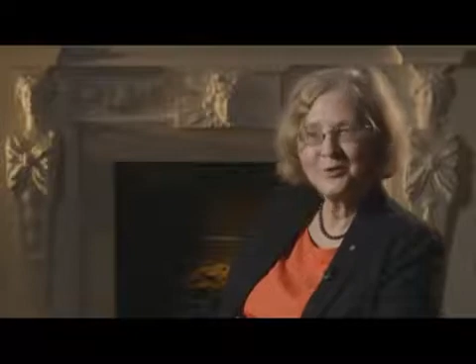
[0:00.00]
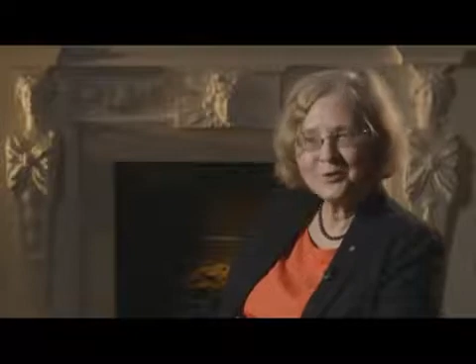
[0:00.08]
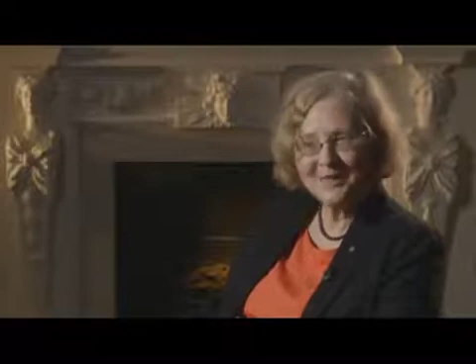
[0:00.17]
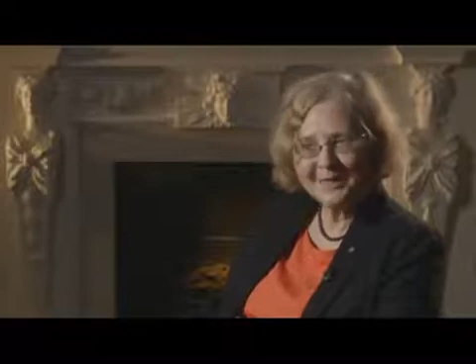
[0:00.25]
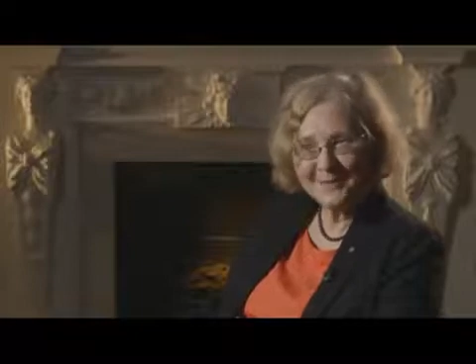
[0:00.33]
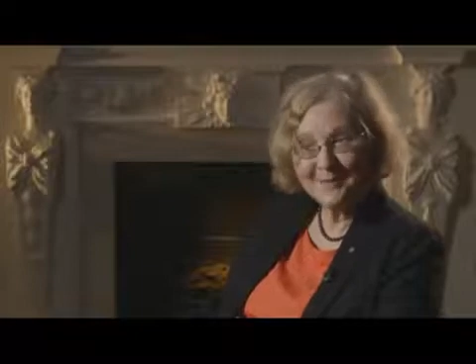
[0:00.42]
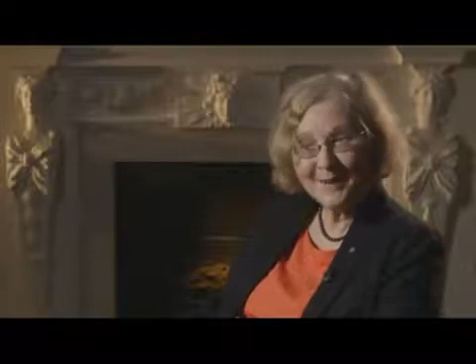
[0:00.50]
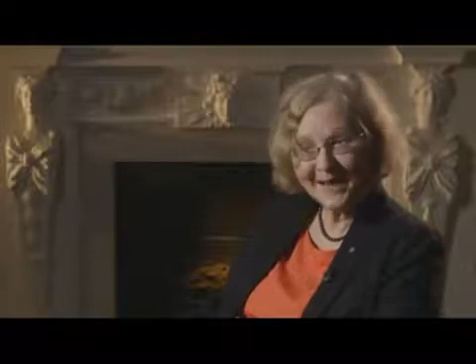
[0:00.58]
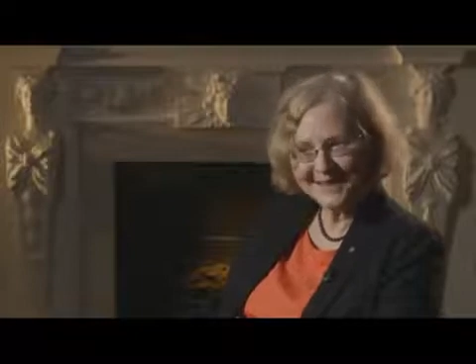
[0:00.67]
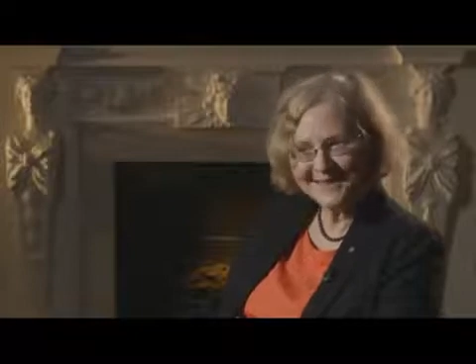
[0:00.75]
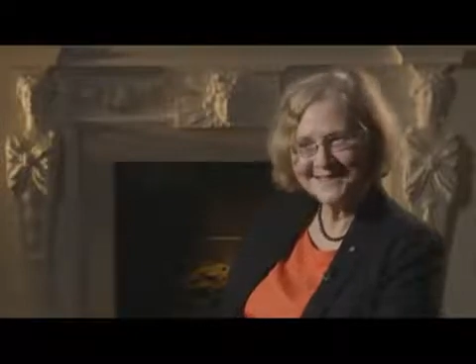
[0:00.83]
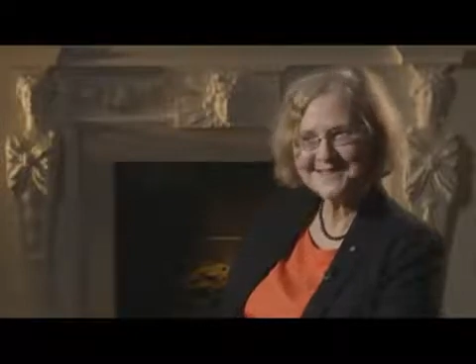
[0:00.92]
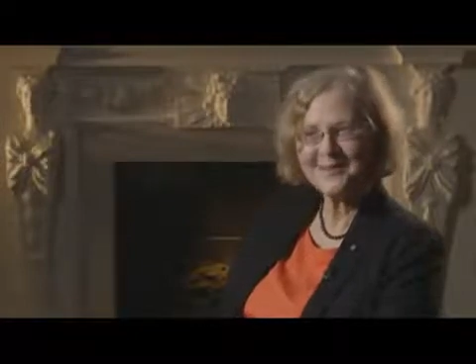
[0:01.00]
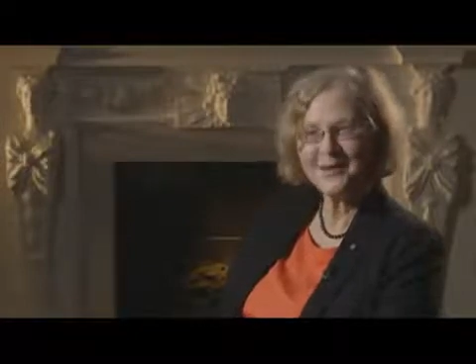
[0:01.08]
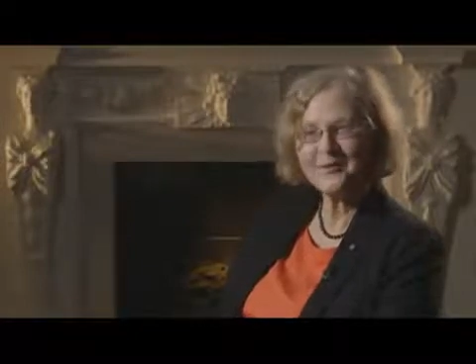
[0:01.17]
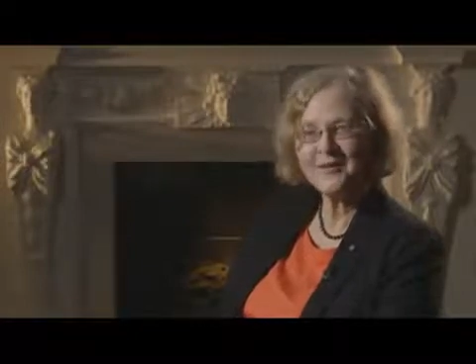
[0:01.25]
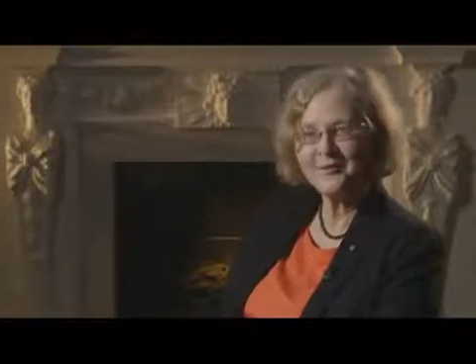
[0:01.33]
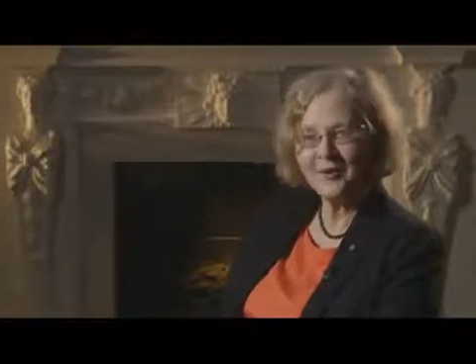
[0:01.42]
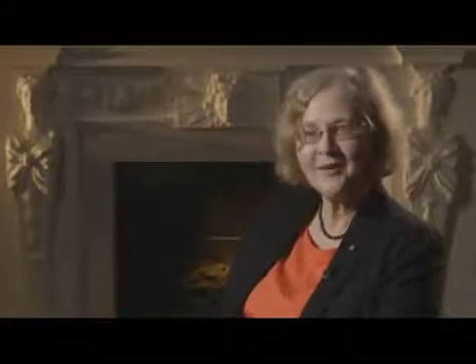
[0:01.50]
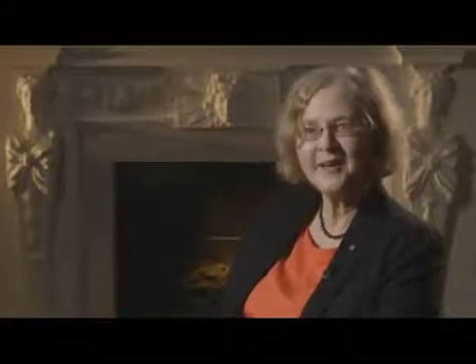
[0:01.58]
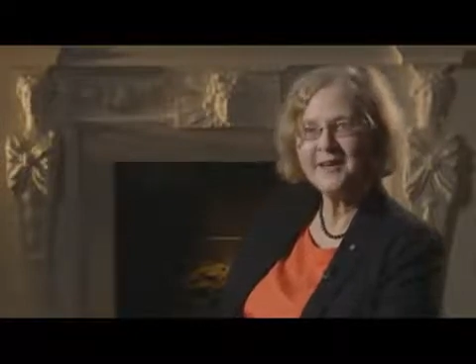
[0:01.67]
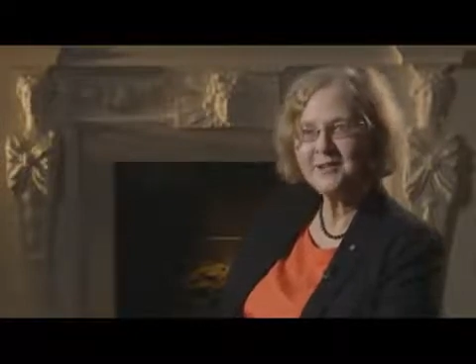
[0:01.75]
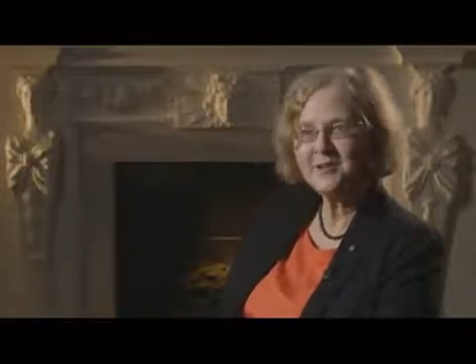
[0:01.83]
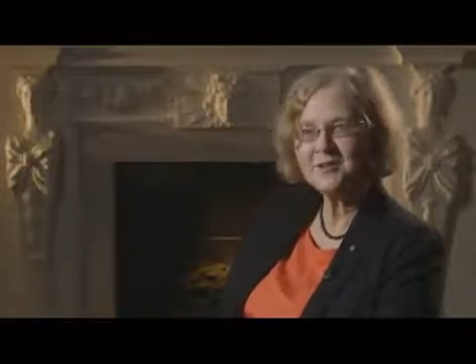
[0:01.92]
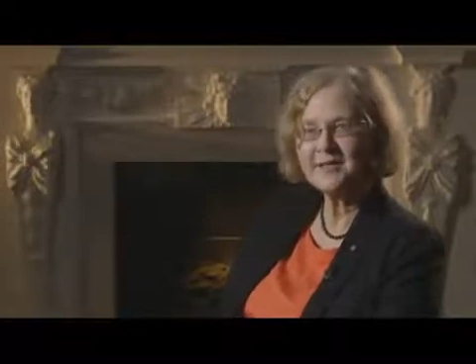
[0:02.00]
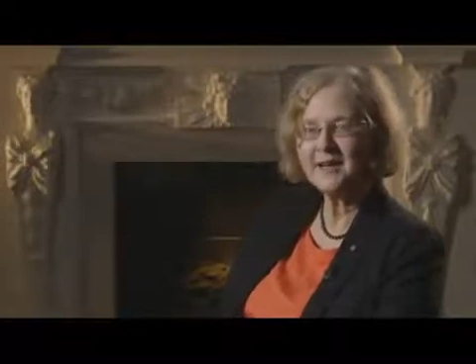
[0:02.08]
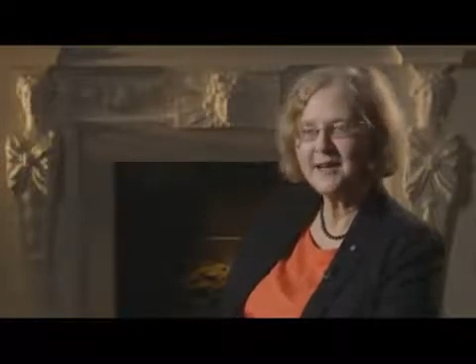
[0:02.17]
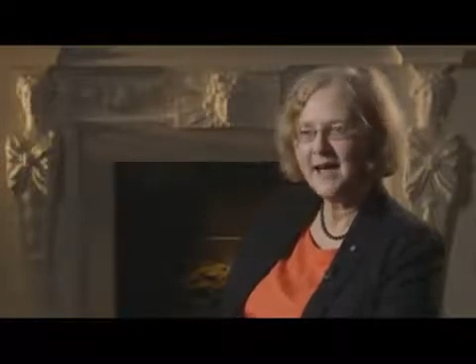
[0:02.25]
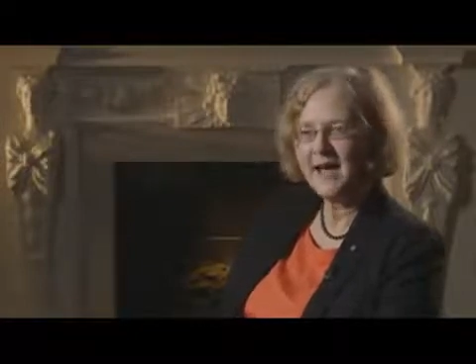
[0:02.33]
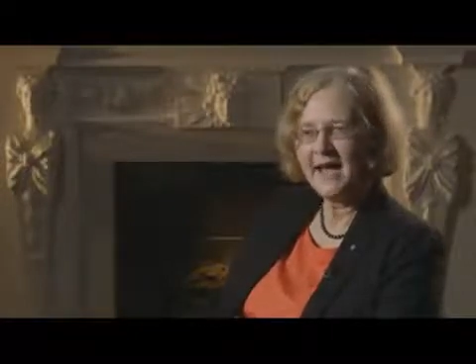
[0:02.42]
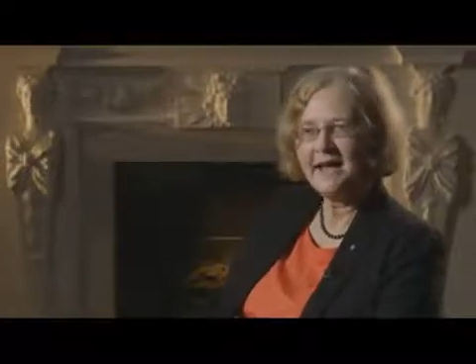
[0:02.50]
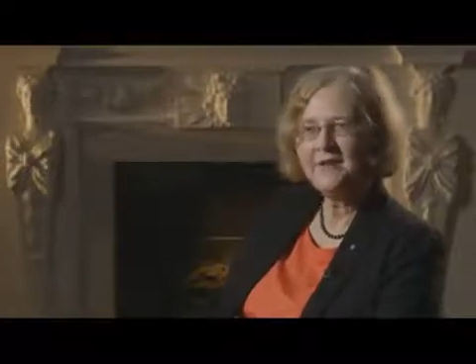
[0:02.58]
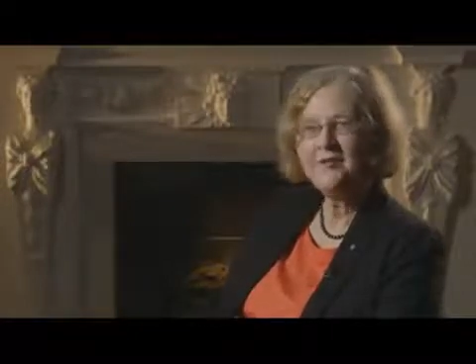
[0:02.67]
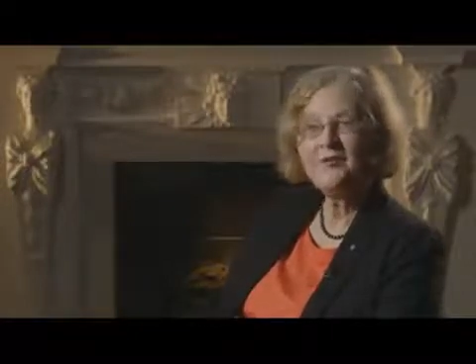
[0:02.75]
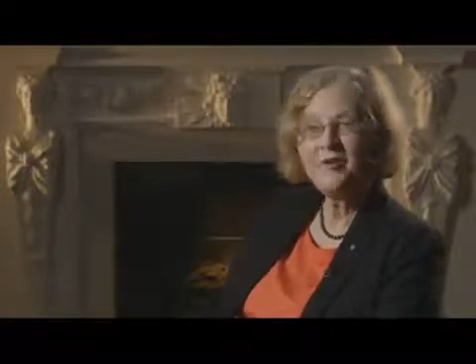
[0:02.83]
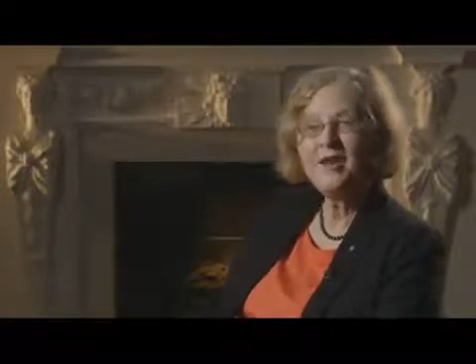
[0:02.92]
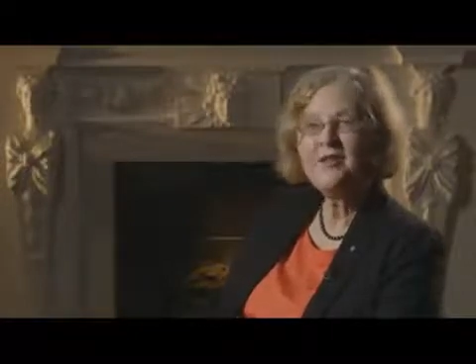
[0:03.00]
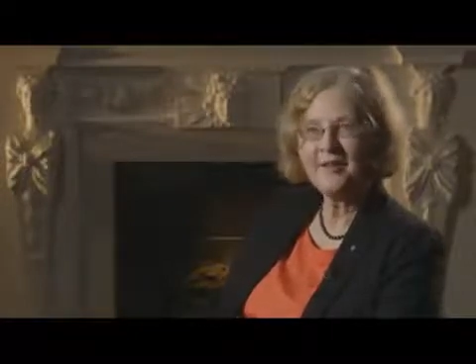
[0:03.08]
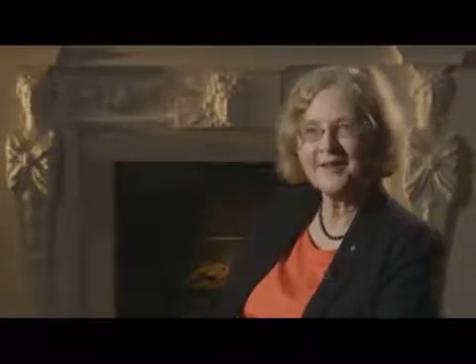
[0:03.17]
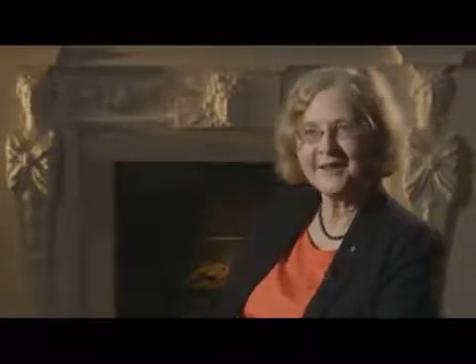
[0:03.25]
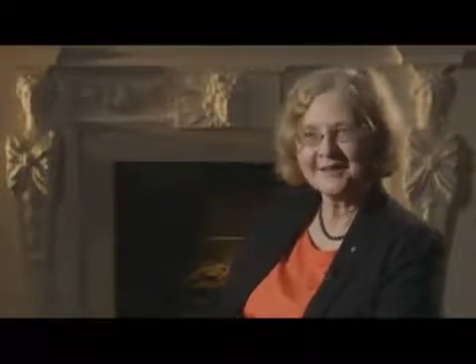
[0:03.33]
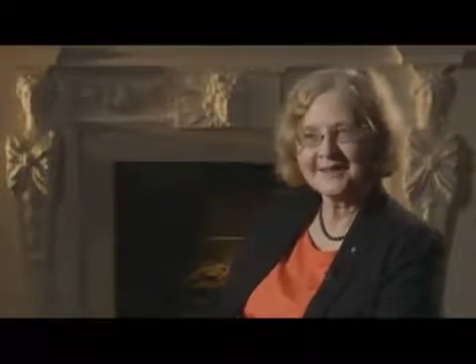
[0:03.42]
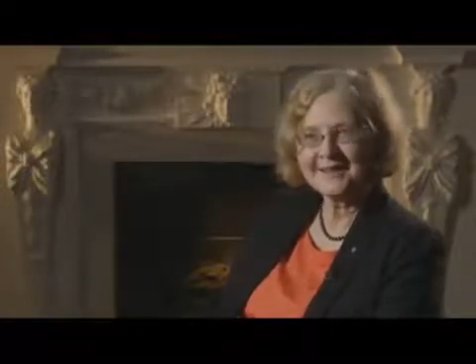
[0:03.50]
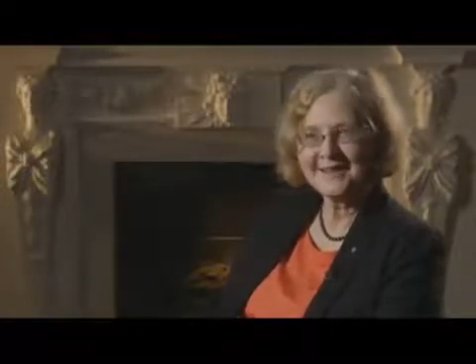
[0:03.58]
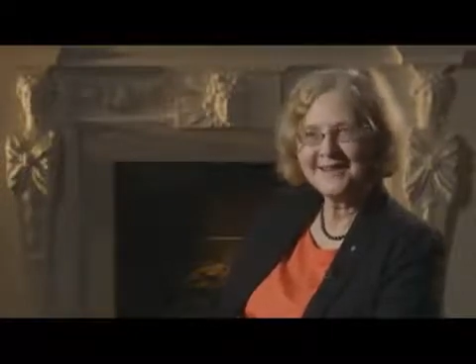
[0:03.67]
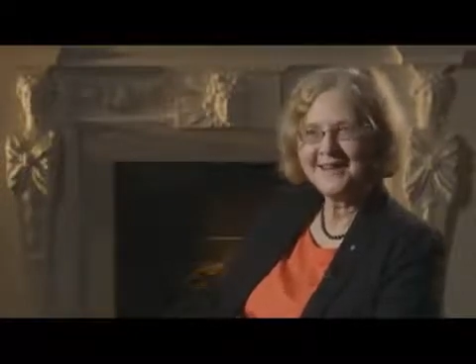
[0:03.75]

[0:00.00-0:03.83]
good sleep patterns, a lot of very interesting and free things